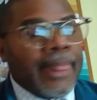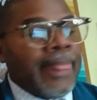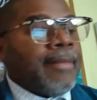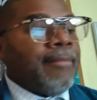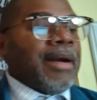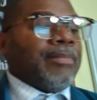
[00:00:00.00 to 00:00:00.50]

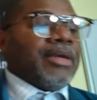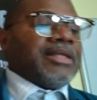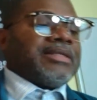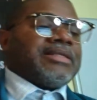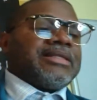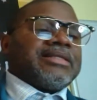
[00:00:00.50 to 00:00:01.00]
My brothers
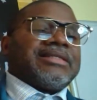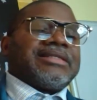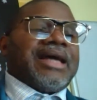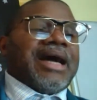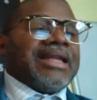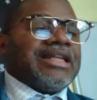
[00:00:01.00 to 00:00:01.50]
and sisters,
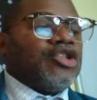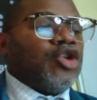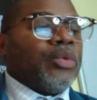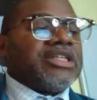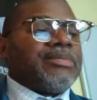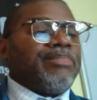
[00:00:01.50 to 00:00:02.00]
God is
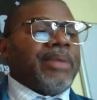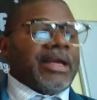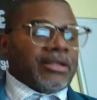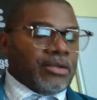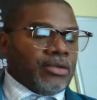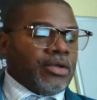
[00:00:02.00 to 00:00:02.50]
no
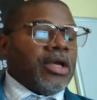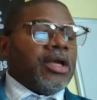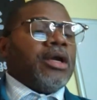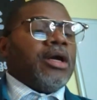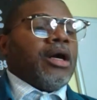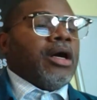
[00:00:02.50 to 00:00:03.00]
respecter
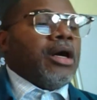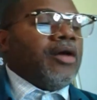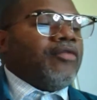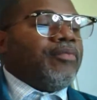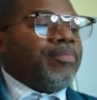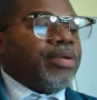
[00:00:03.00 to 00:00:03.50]

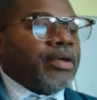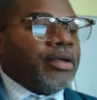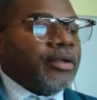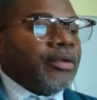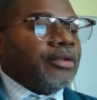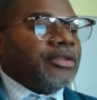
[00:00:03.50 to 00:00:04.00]
of
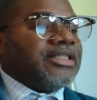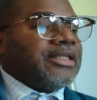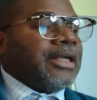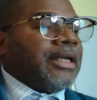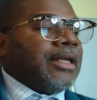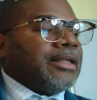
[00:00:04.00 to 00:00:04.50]

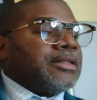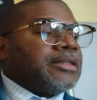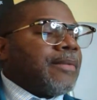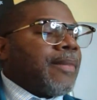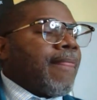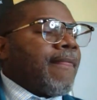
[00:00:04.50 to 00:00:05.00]

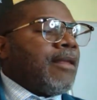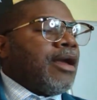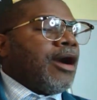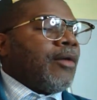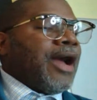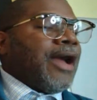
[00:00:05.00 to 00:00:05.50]
persons.
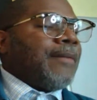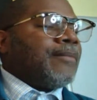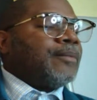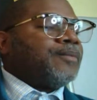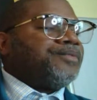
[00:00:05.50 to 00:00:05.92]
All right.